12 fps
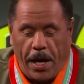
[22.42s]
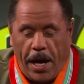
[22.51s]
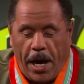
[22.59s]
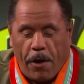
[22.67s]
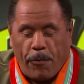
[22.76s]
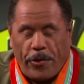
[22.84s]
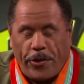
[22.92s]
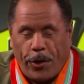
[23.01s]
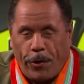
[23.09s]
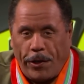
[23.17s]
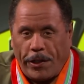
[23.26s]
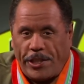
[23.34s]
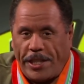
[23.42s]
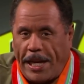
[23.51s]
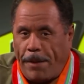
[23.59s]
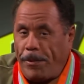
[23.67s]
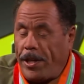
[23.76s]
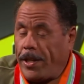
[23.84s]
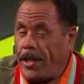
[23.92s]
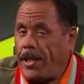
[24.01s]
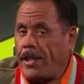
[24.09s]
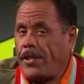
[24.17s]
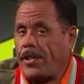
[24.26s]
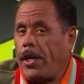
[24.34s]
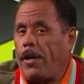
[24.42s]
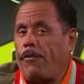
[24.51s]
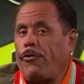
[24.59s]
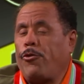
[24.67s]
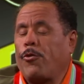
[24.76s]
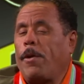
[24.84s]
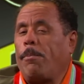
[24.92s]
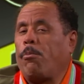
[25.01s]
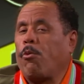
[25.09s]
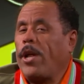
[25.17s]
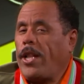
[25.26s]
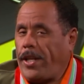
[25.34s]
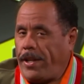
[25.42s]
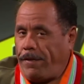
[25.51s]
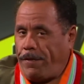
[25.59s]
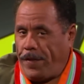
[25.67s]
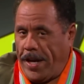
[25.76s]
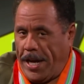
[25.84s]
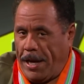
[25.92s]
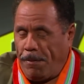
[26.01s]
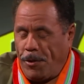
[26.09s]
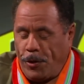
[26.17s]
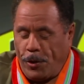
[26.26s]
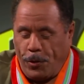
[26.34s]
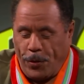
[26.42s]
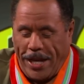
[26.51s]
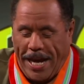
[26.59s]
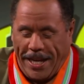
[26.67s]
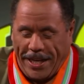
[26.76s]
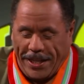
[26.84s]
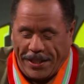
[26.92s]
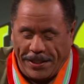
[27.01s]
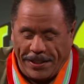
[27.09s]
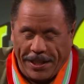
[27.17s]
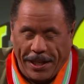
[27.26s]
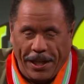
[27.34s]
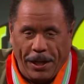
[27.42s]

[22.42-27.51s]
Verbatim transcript: Our returning champion is of Drumbrella fame. You know who that is.